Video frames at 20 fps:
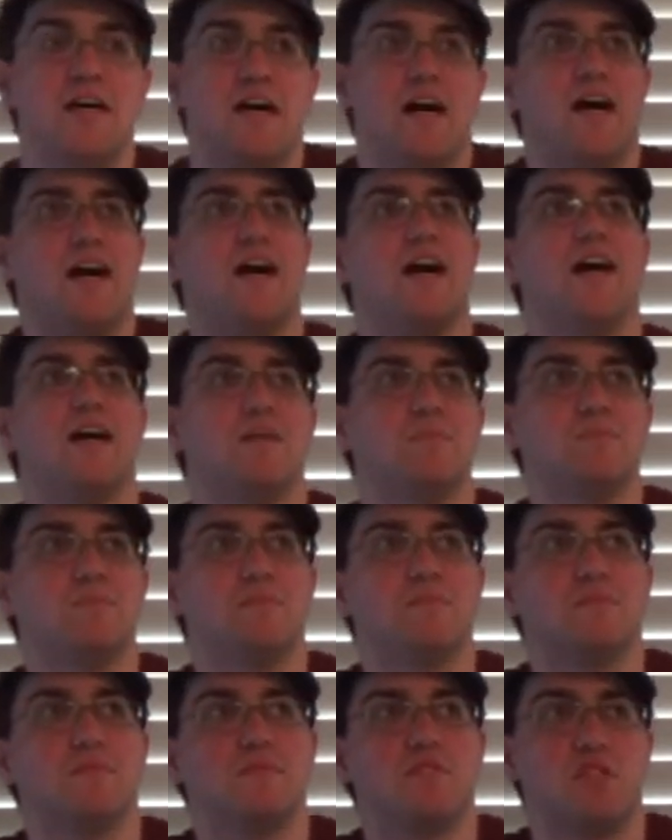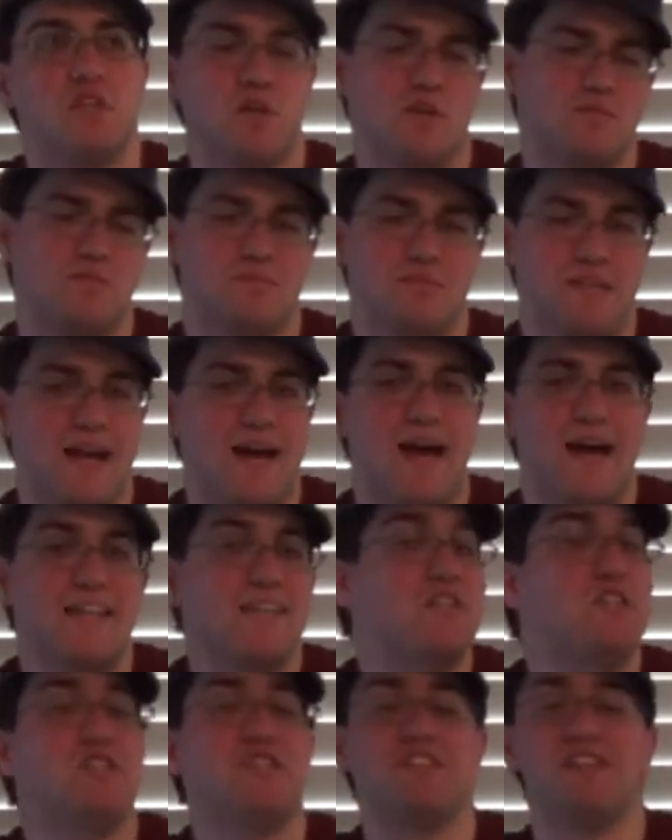So, yeah, I
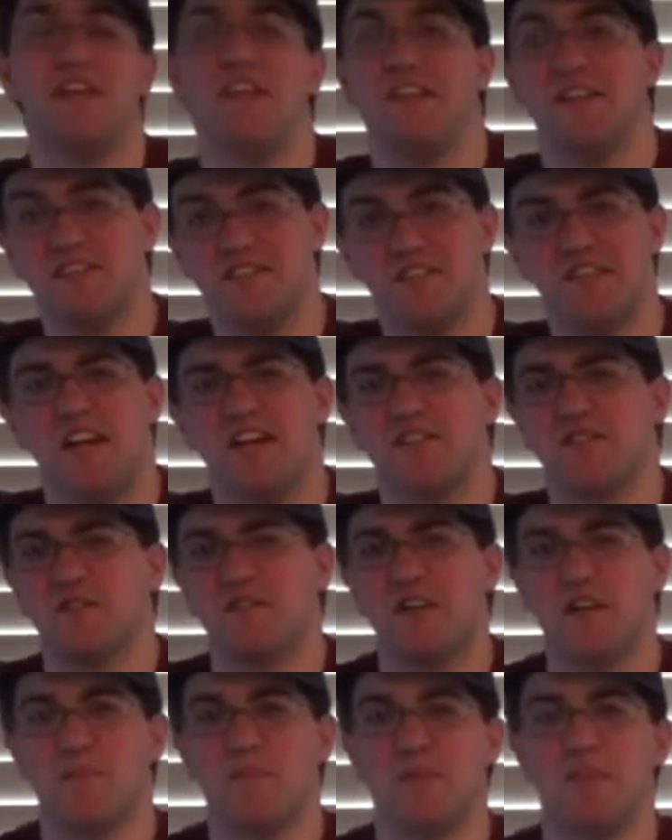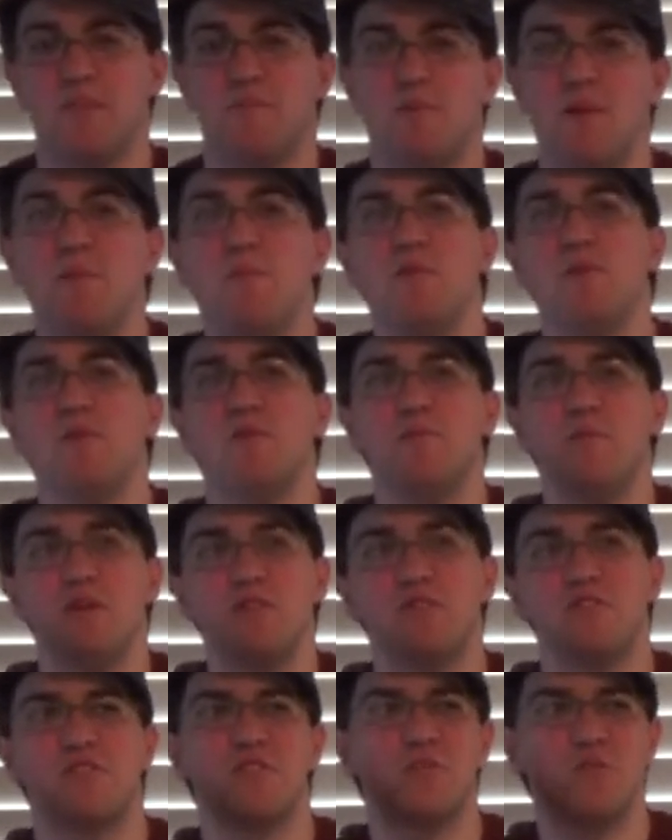could say the Nostalgia Critic, but the people who
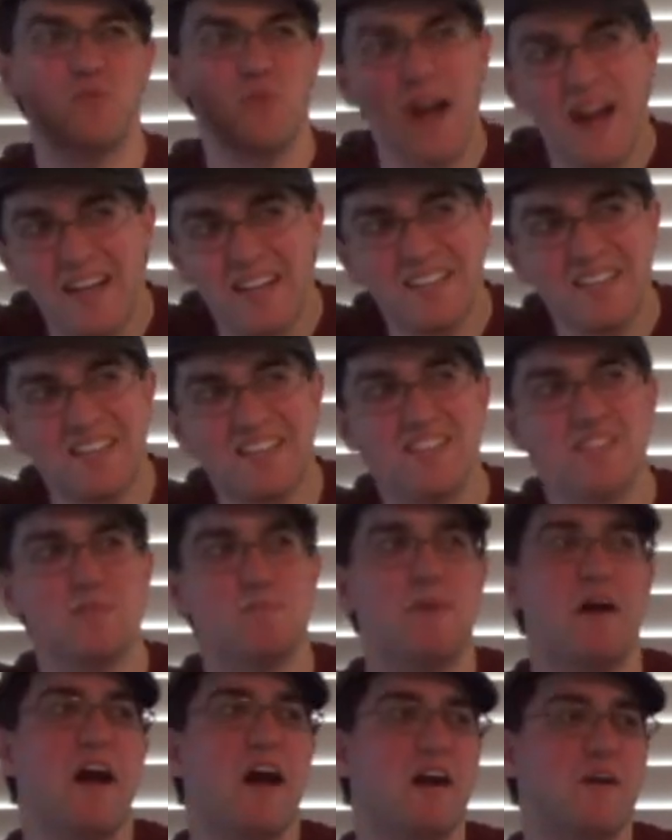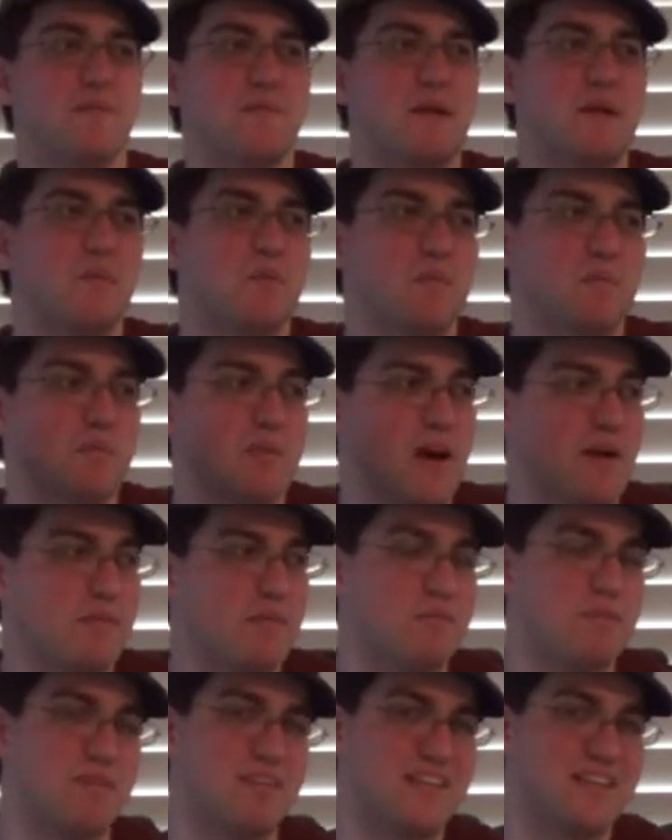most directly inspired me were
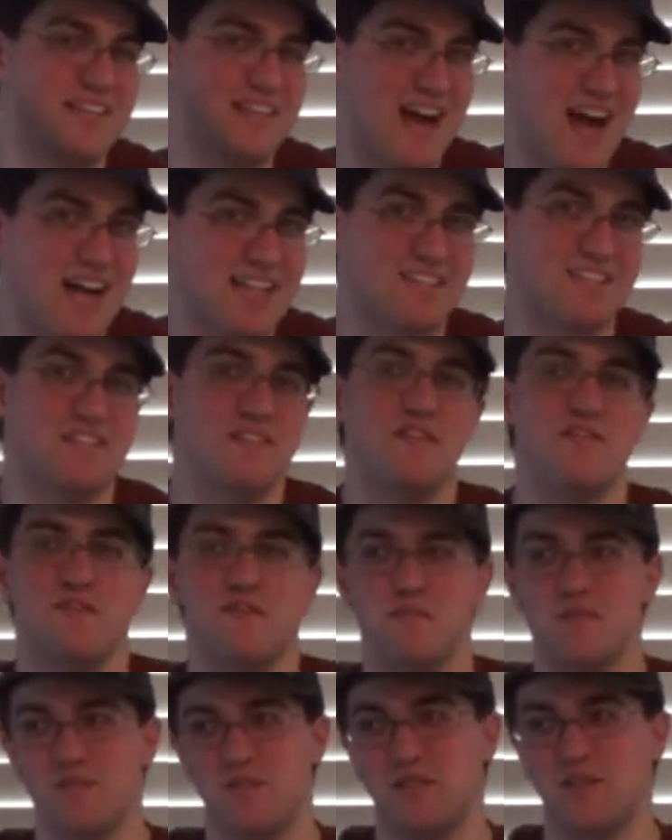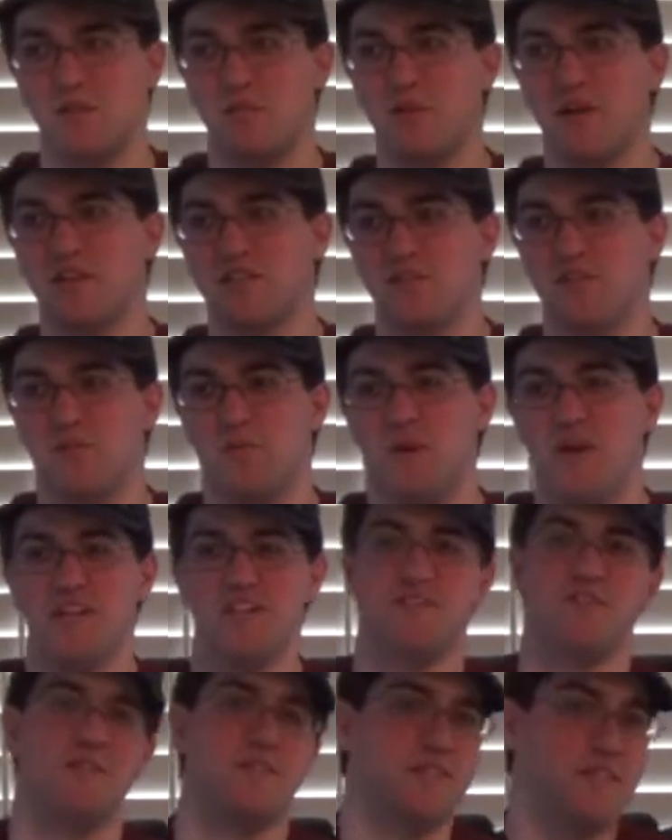probably Yahtzee from Zero
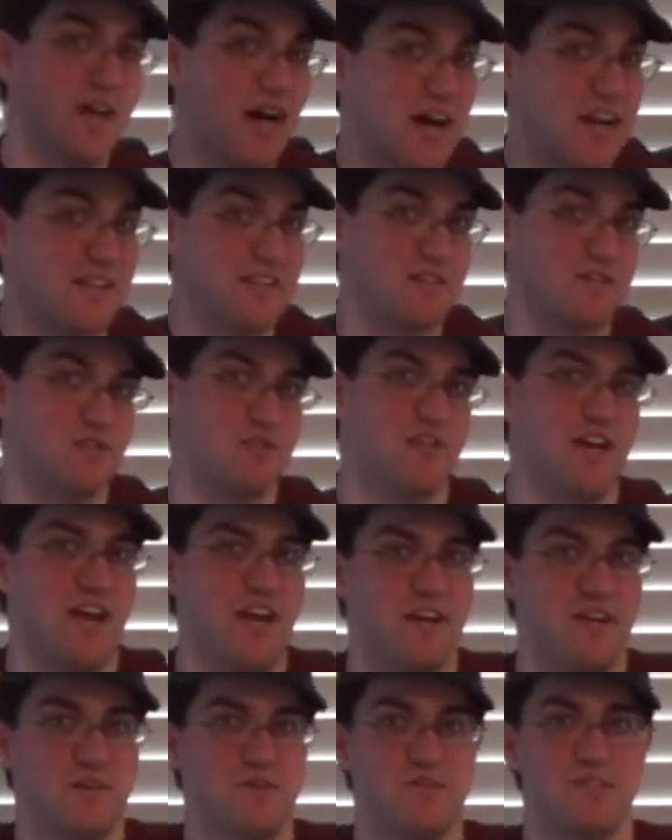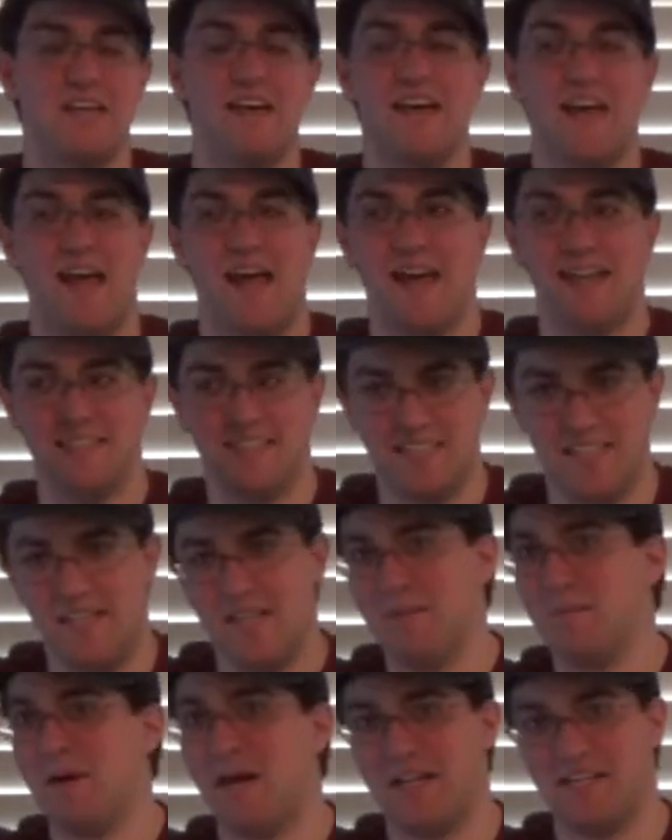Punctuation, Todd in the Shadows, and
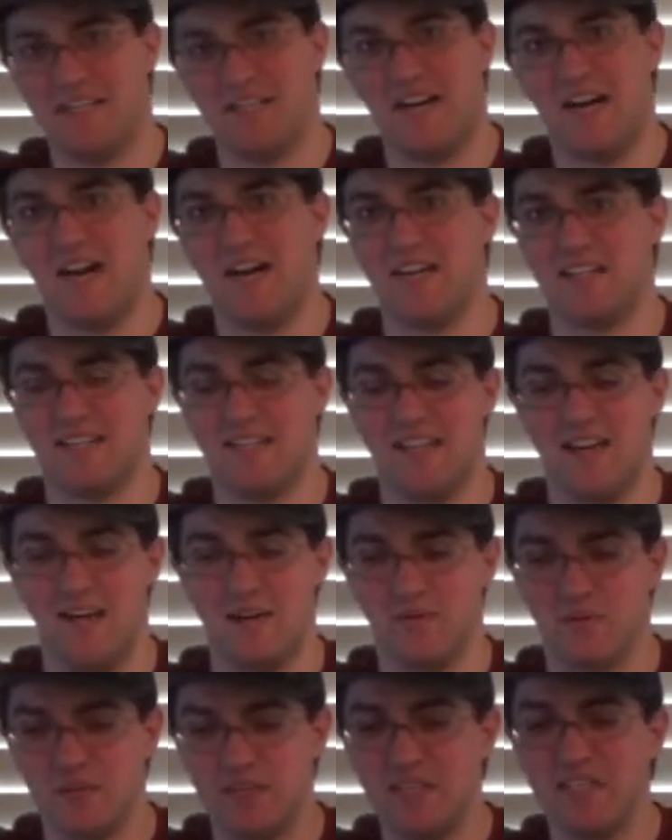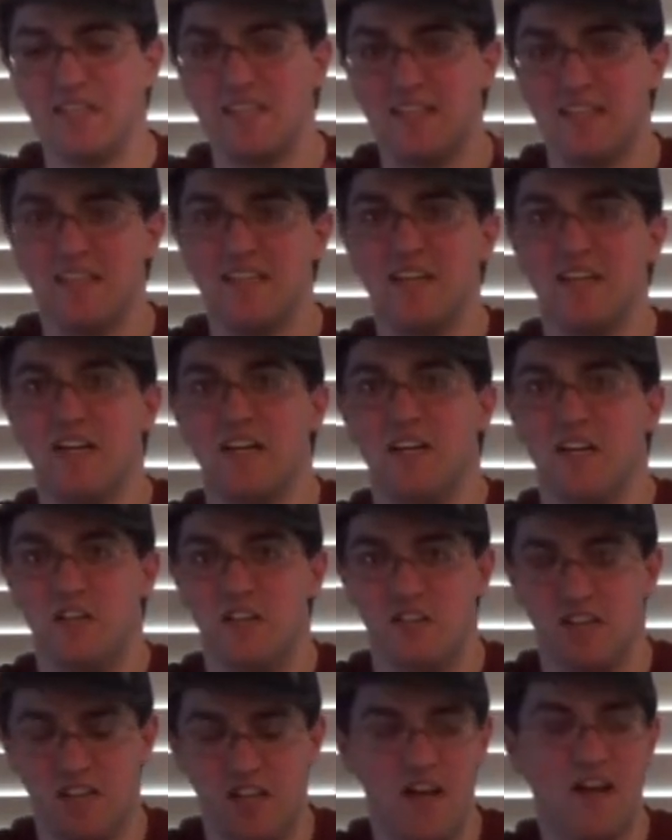Diamond Hagen. I really
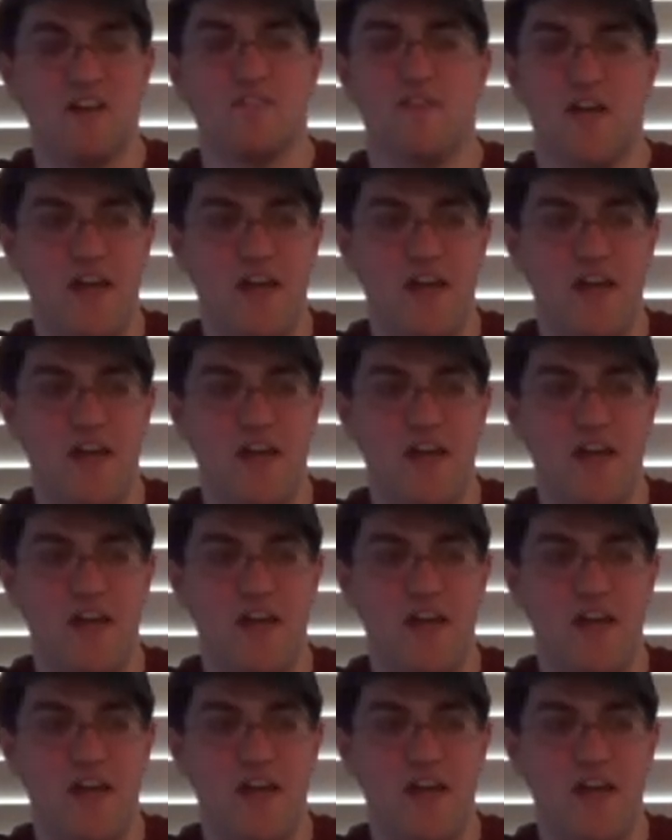love